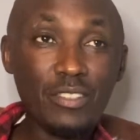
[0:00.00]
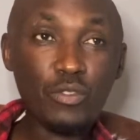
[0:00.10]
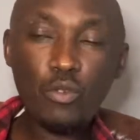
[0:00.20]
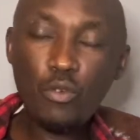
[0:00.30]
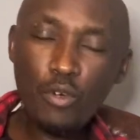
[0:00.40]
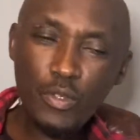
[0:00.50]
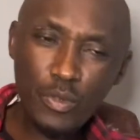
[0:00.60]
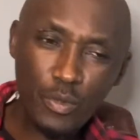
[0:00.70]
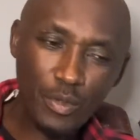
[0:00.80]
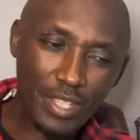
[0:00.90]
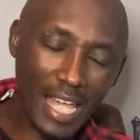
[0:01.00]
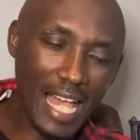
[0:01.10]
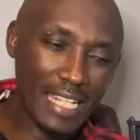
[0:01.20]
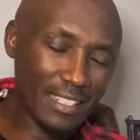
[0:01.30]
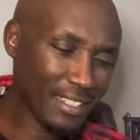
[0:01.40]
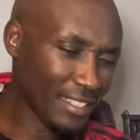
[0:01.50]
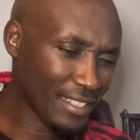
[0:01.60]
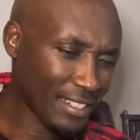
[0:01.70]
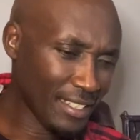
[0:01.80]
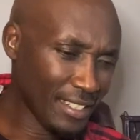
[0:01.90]
To go through that
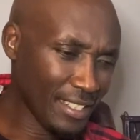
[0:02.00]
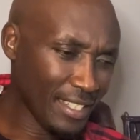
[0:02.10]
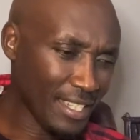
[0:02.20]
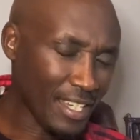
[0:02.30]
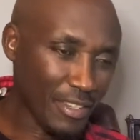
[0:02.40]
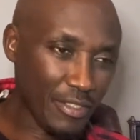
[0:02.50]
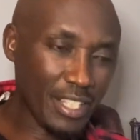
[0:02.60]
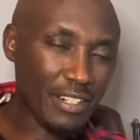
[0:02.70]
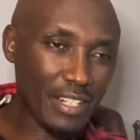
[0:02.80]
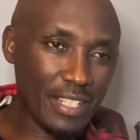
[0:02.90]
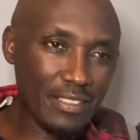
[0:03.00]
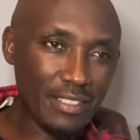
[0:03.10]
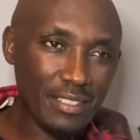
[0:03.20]
rigorous,